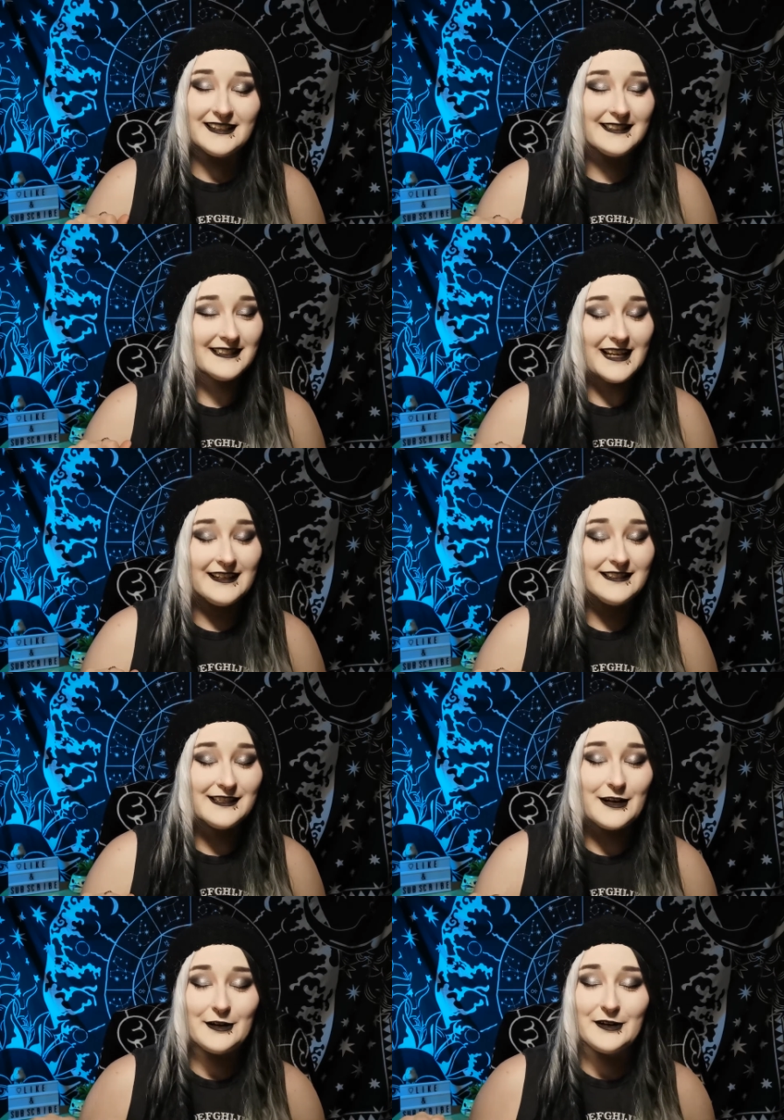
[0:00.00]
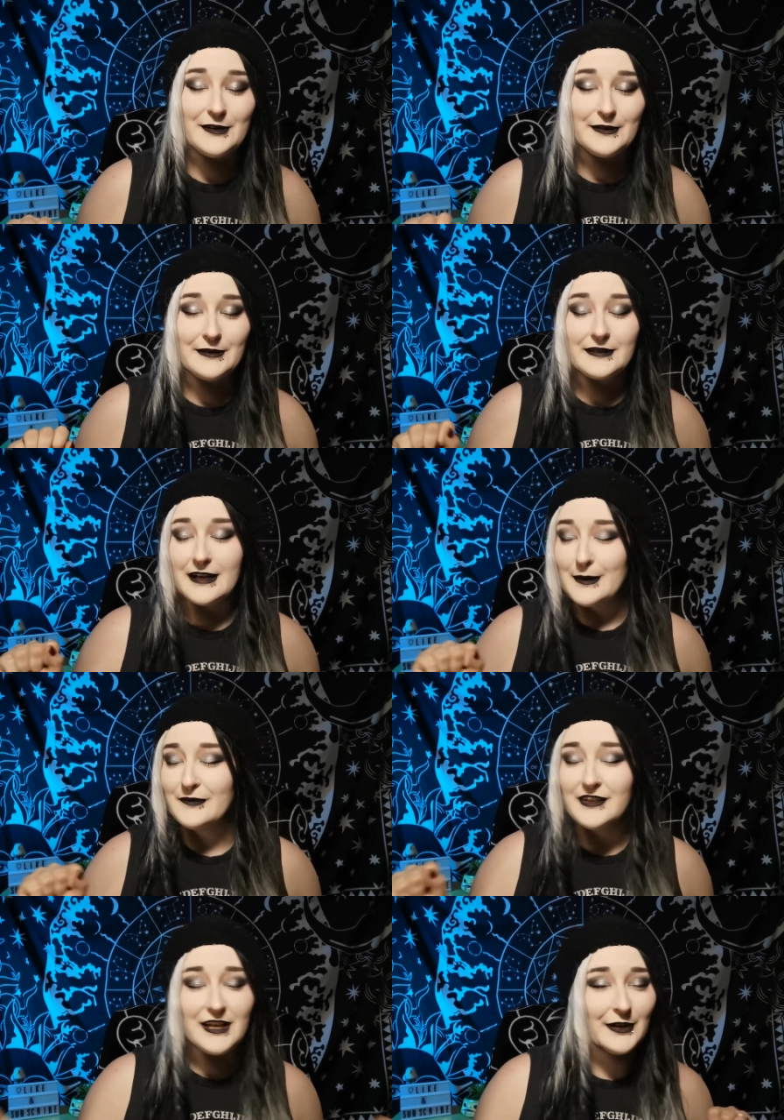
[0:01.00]
I decided to go
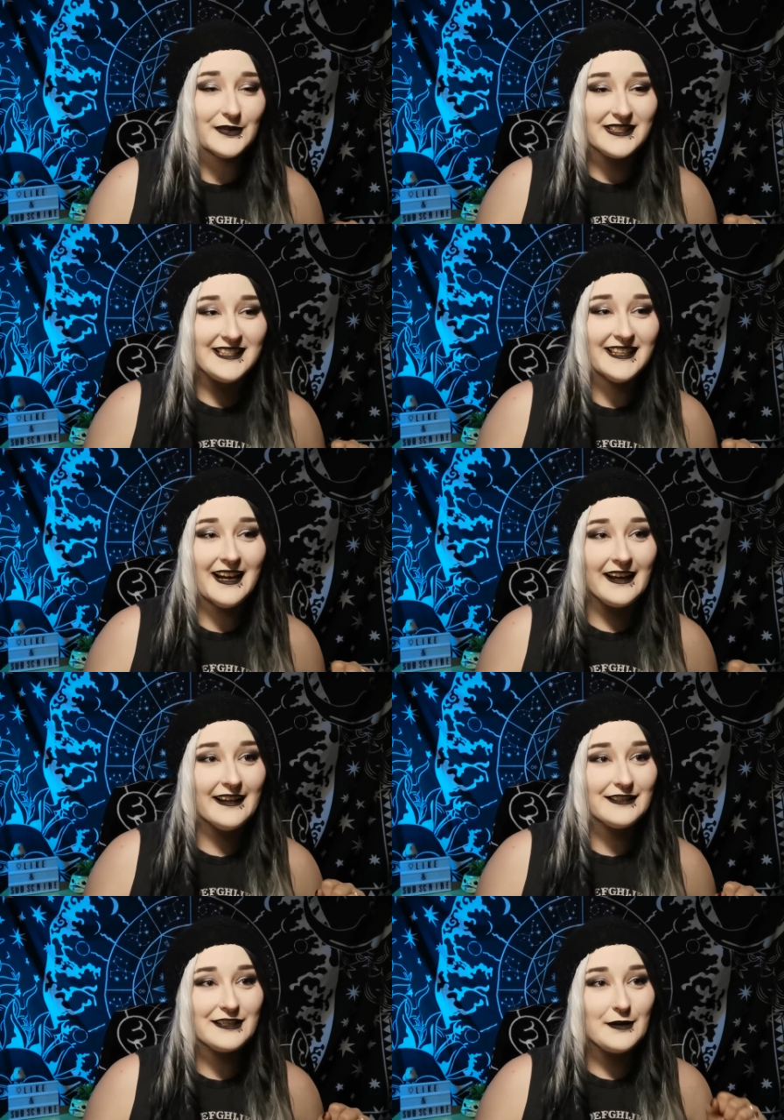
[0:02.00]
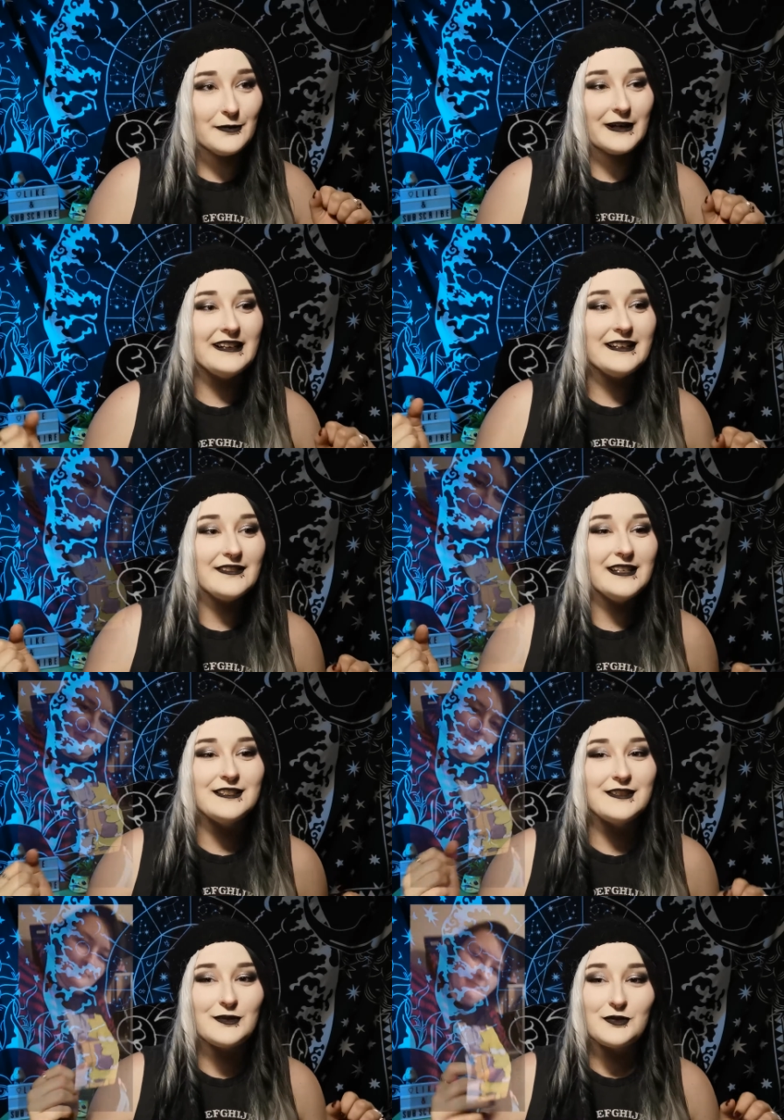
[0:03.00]
comfy cozy. I ended up wearing this